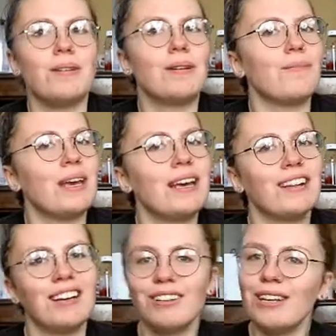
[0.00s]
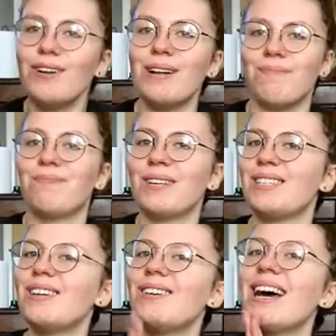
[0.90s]
you can make it like really fun.
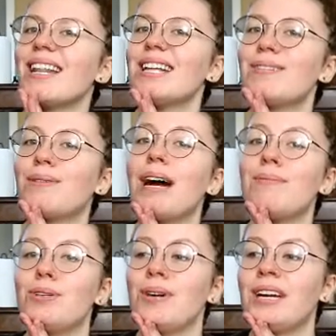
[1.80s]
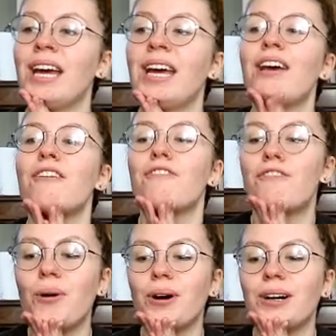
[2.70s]
So yeah, that's what I'm doing
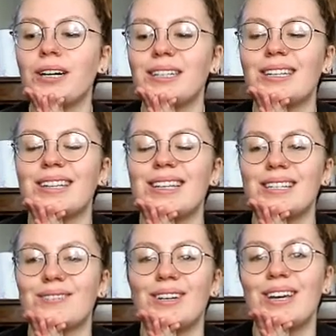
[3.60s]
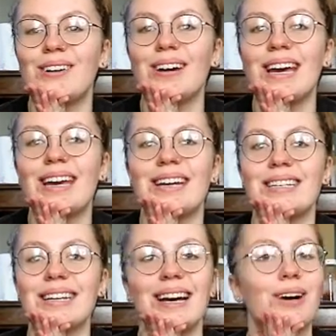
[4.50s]
for this video
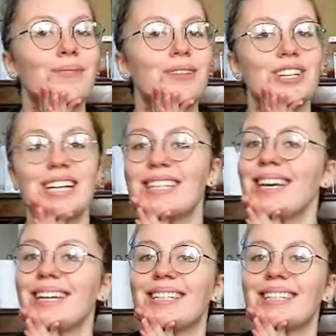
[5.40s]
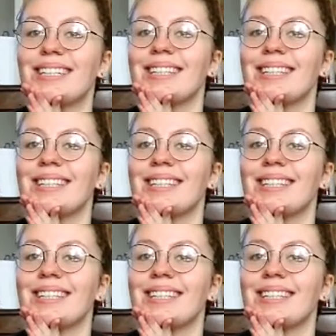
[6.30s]
and I hope that you guys like it.